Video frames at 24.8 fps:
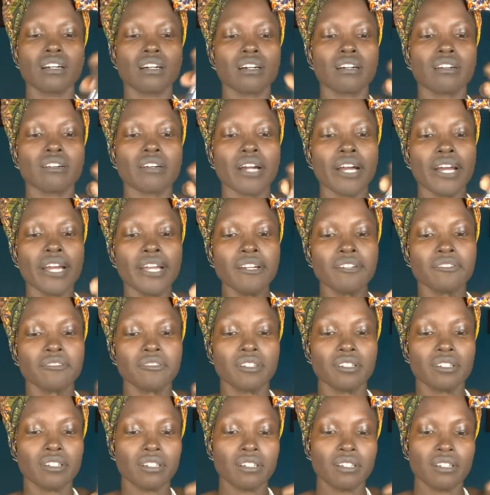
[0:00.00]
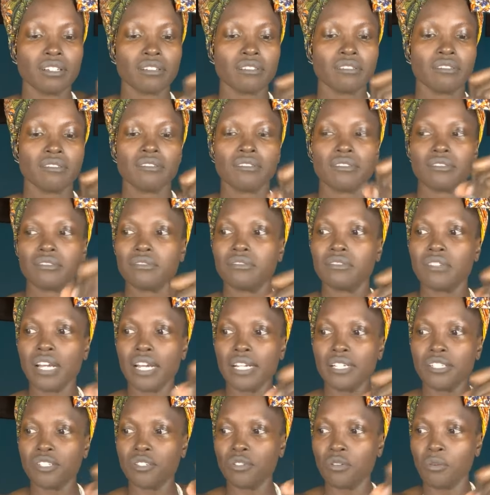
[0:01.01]
All right,
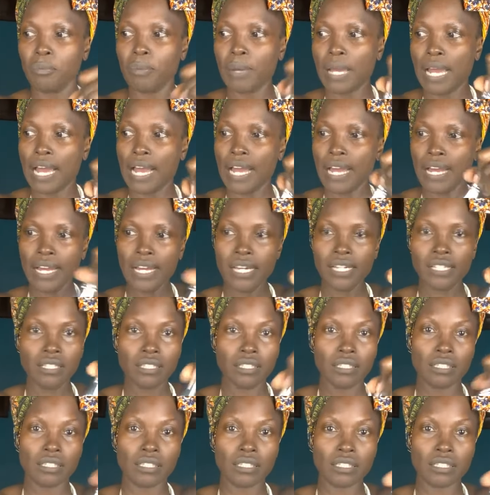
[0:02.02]
not too bad.